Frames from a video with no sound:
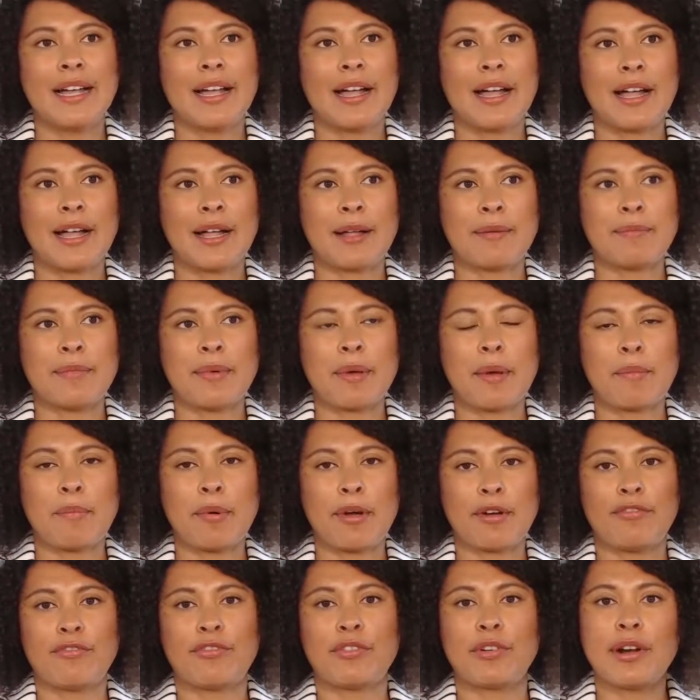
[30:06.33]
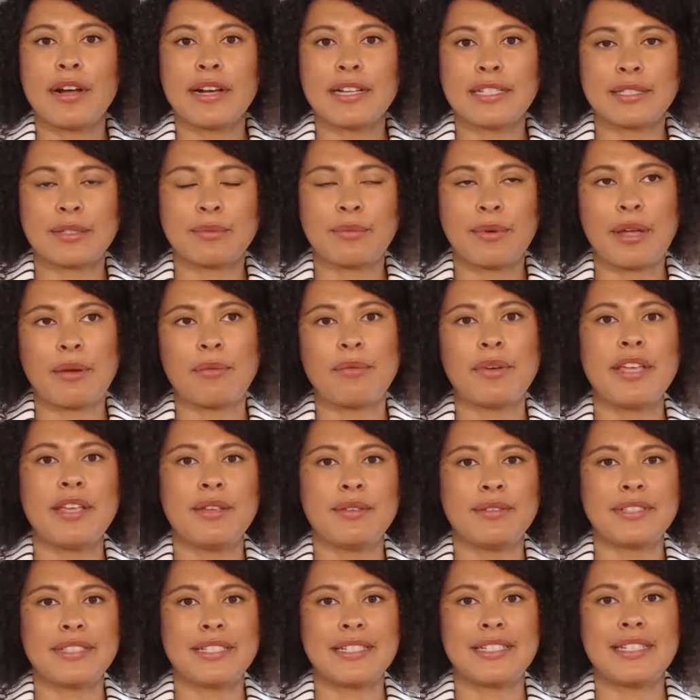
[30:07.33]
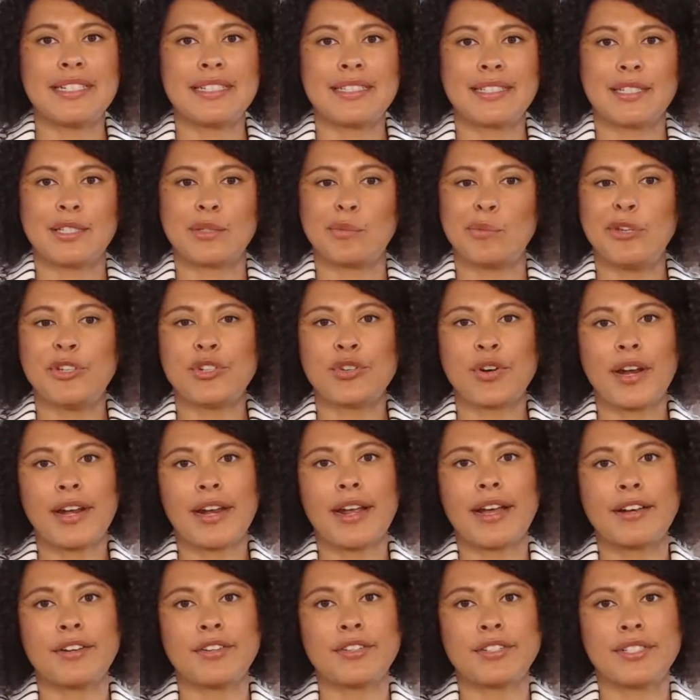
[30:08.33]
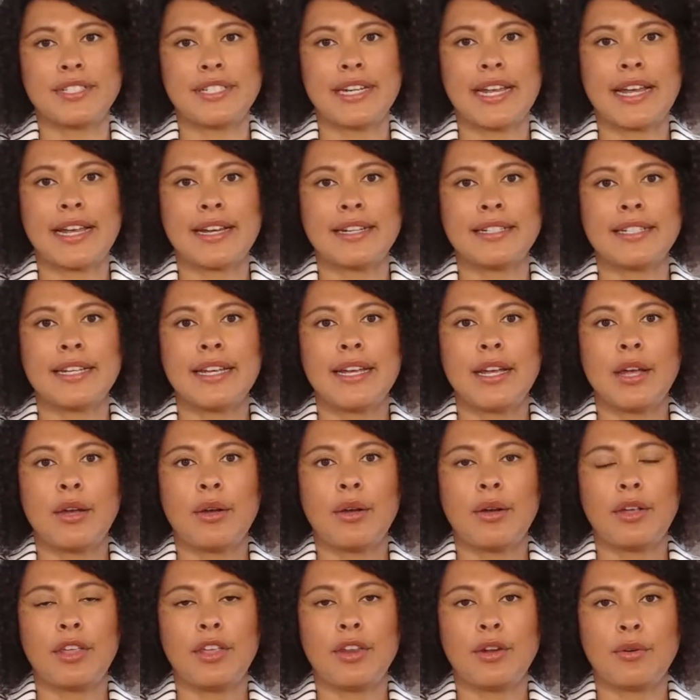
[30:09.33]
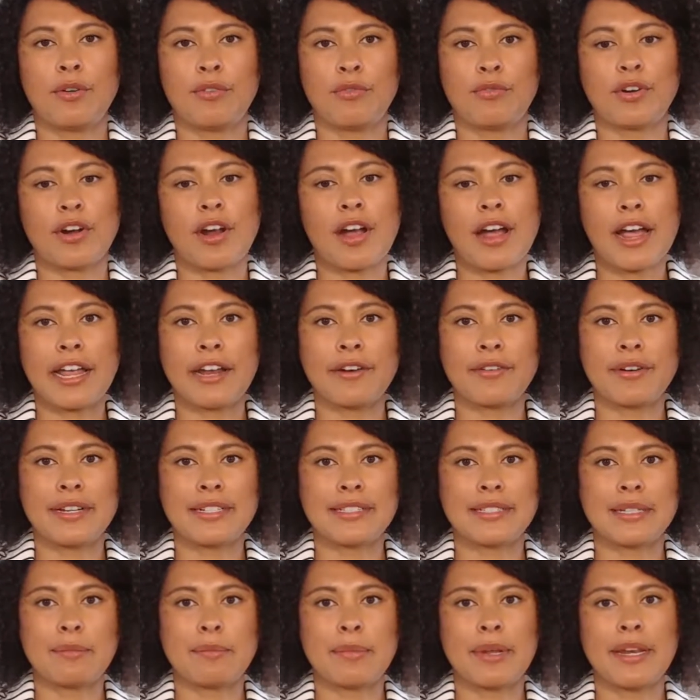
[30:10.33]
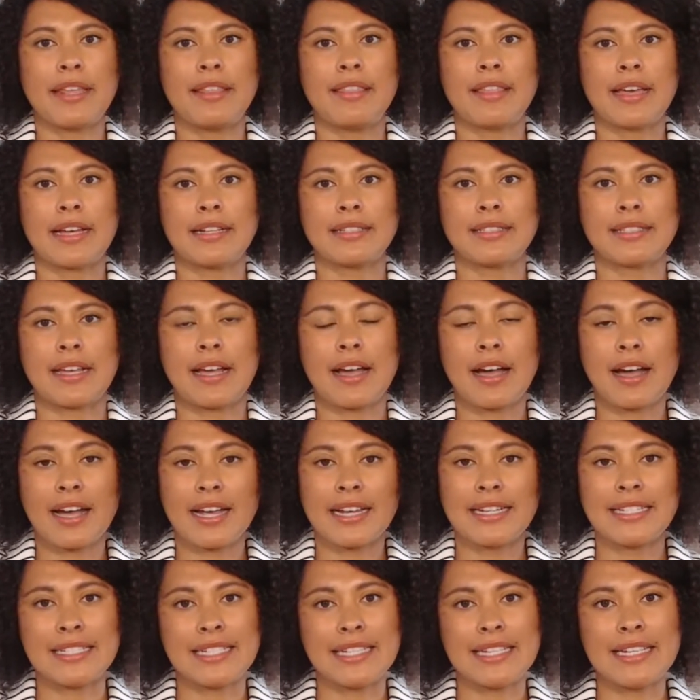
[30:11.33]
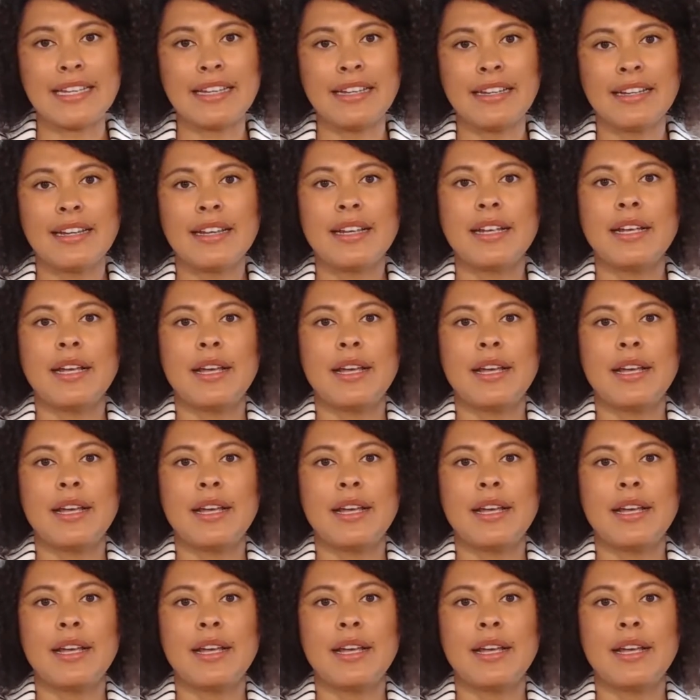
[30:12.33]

Um, but for us, the way we use the disc is we try to understand, you know, if we're hiring somebody that's a high D,